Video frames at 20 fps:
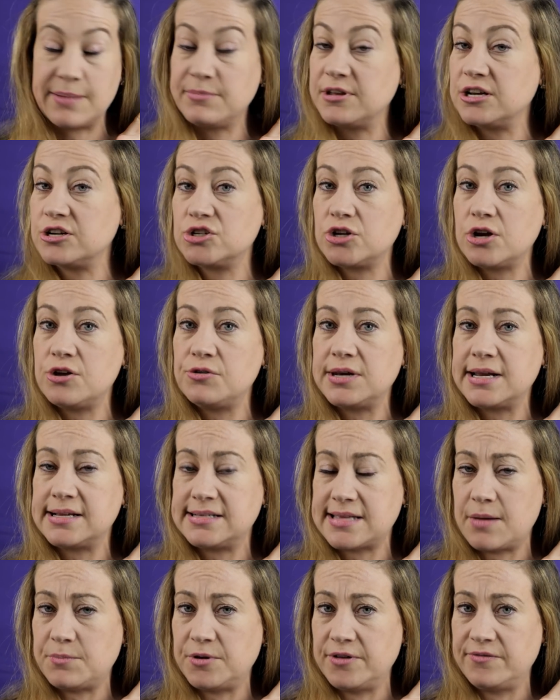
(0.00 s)
And I'm going to show you an
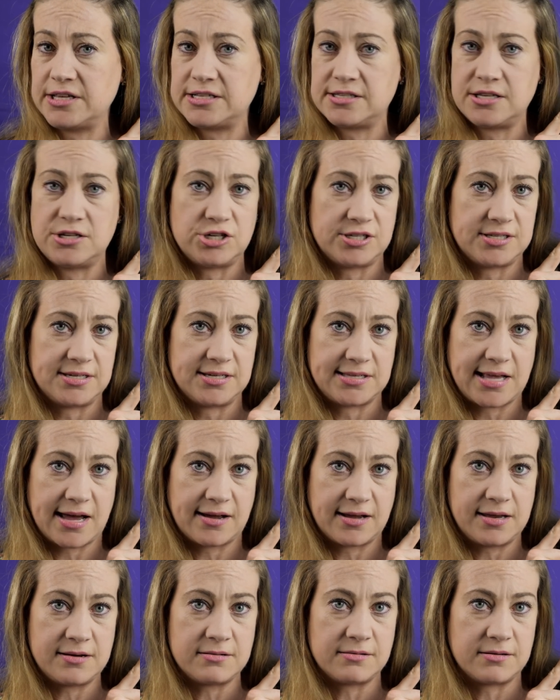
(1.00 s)
example of this in just a
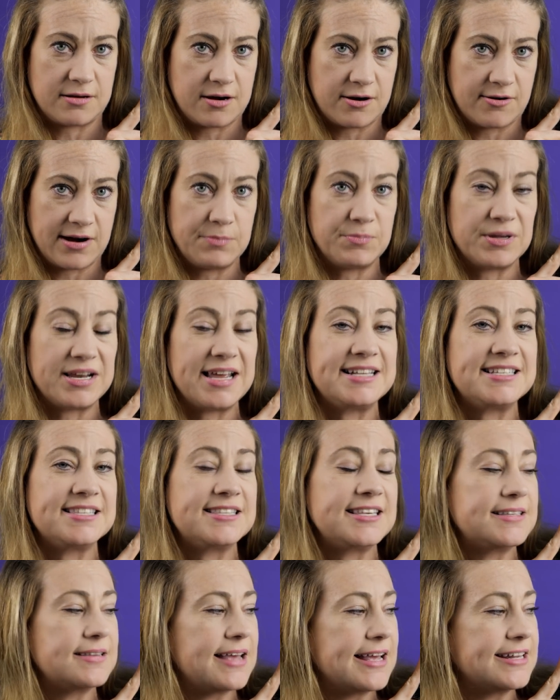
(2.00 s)
second, all right? But it's
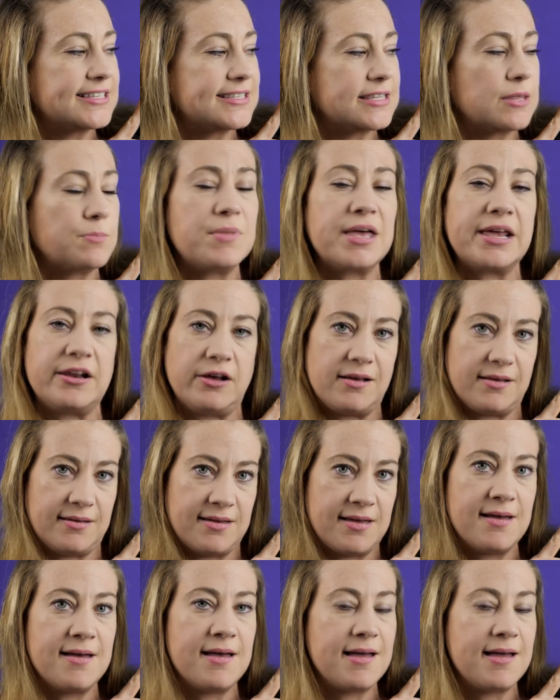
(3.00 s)
this it's the middle.